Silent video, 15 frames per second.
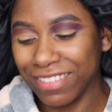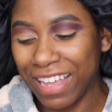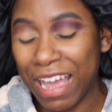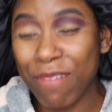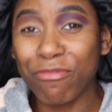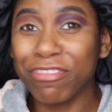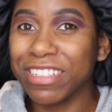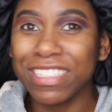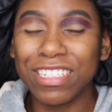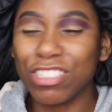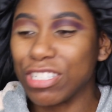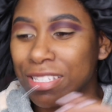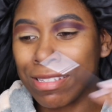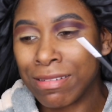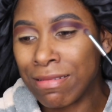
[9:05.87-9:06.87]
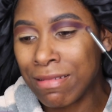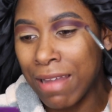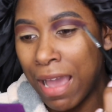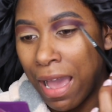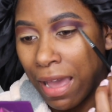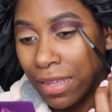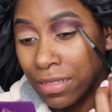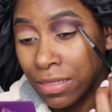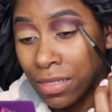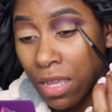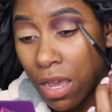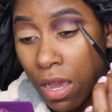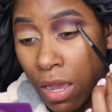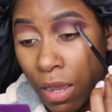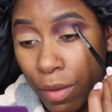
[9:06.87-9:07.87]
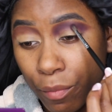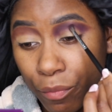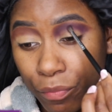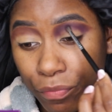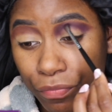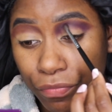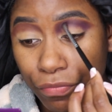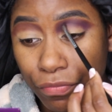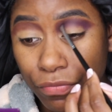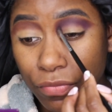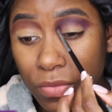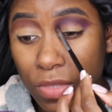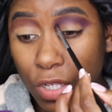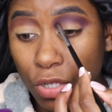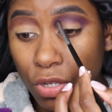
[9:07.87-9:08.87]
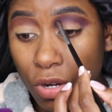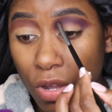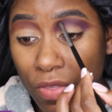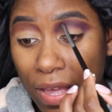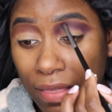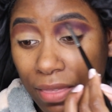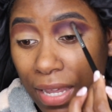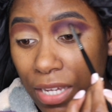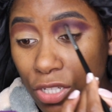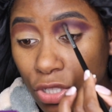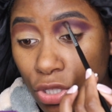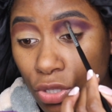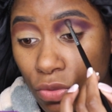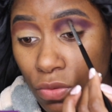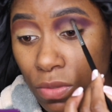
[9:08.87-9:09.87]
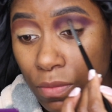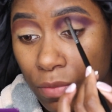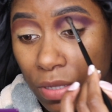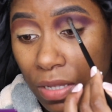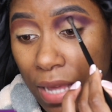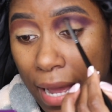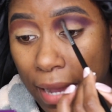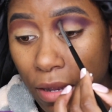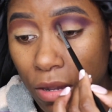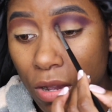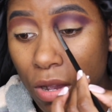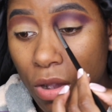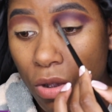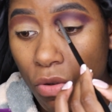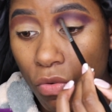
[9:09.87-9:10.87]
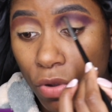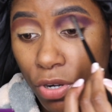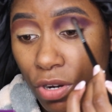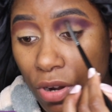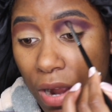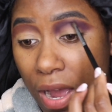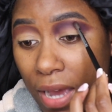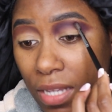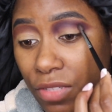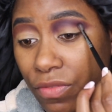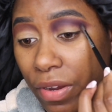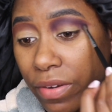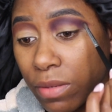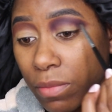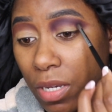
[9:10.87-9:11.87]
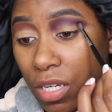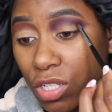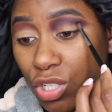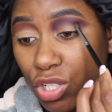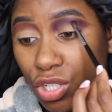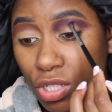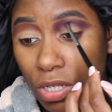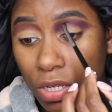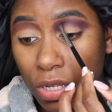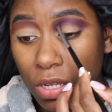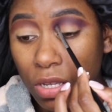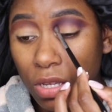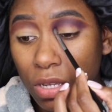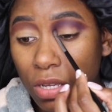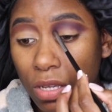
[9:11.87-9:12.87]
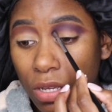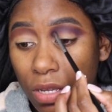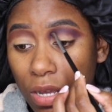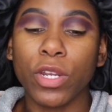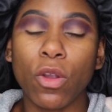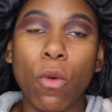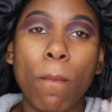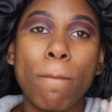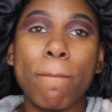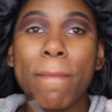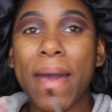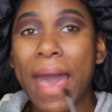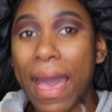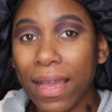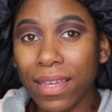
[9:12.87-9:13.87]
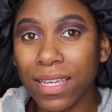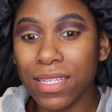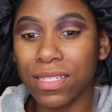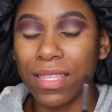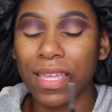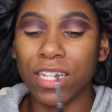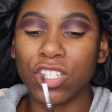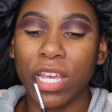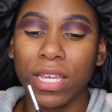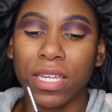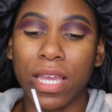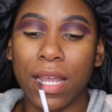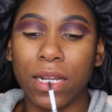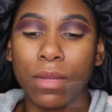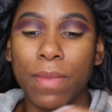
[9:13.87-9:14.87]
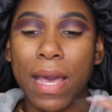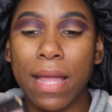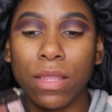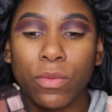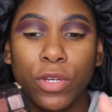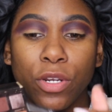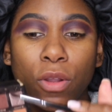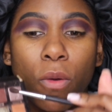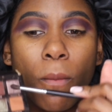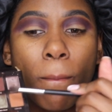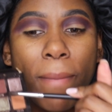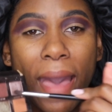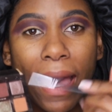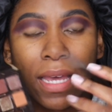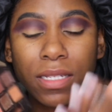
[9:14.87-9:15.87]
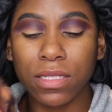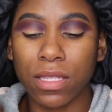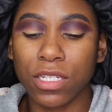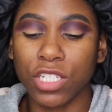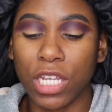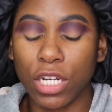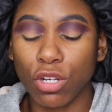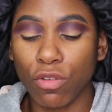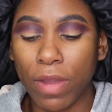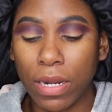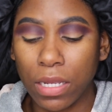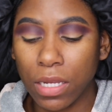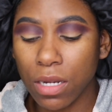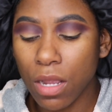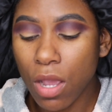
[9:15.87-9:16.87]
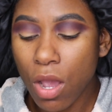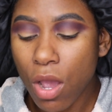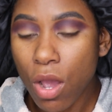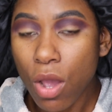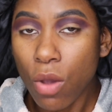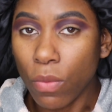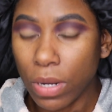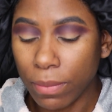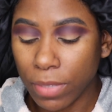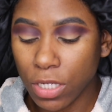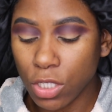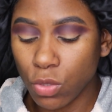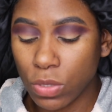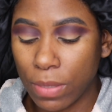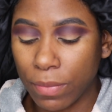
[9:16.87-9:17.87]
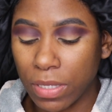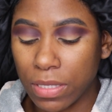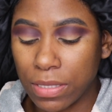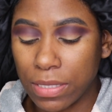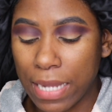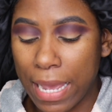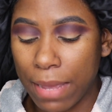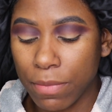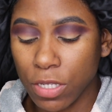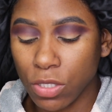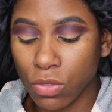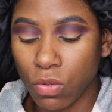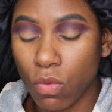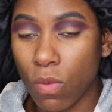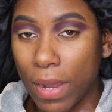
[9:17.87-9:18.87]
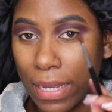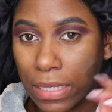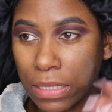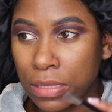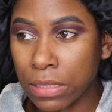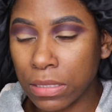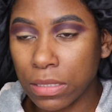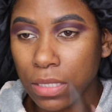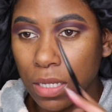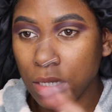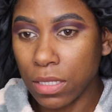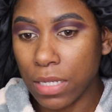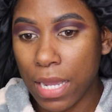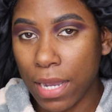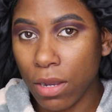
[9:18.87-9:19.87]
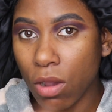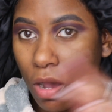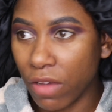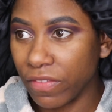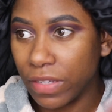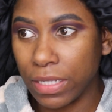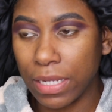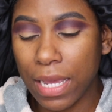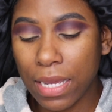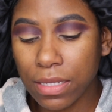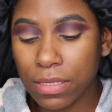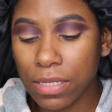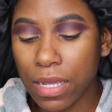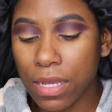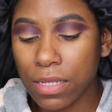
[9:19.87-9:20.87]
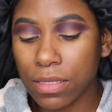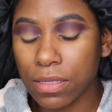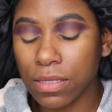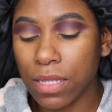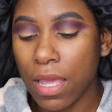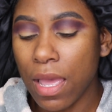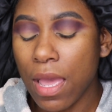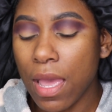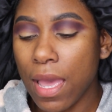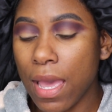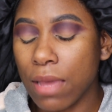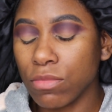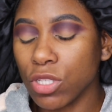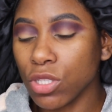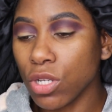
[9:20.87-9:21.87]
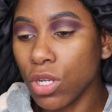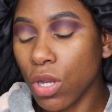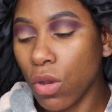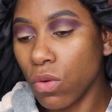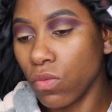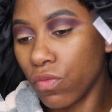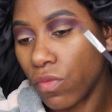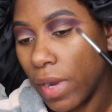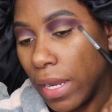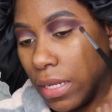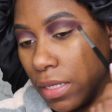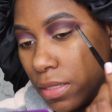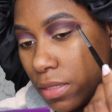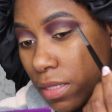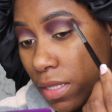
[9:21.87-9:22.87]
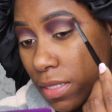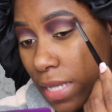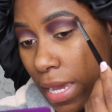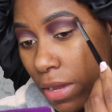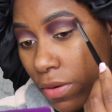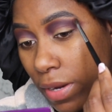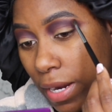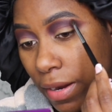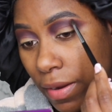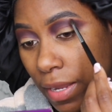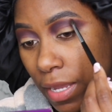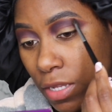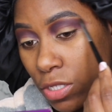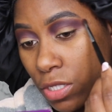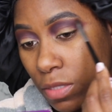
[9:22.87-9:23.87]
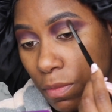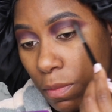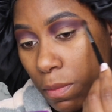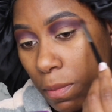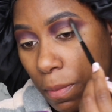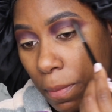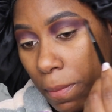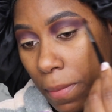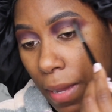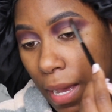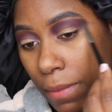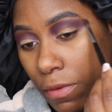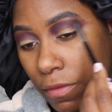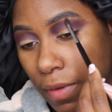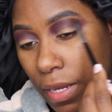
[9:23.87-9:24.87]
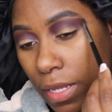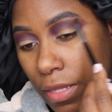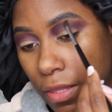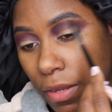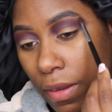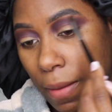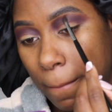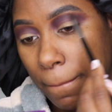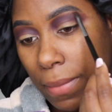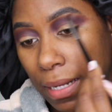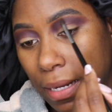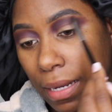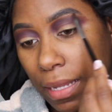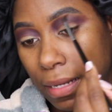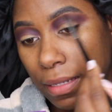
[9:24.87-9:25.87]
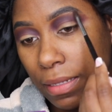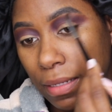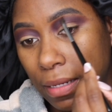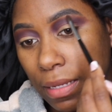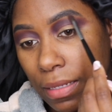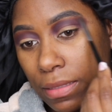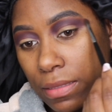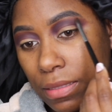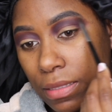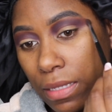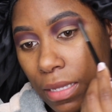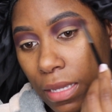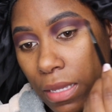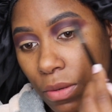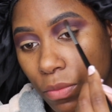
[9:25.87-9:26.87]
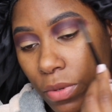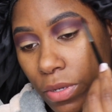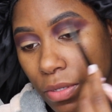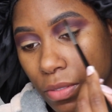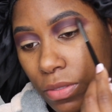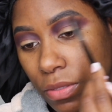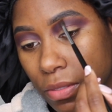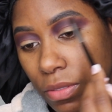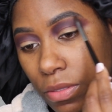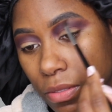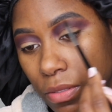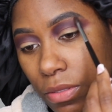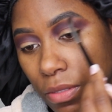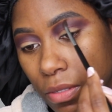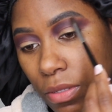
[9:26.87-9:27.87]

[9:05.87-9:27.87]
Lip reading: I'm really just not the girl that likes to use black on her eyes very much. I'm gonna go back into that Jackie Aina palette. We're gonna go back into the shade Credit. What I'm gonna do is I'm gonna dab it twice, knock off any excess, and I'm just gonna go right into this outer area and just pop it right in there and blend it inwards.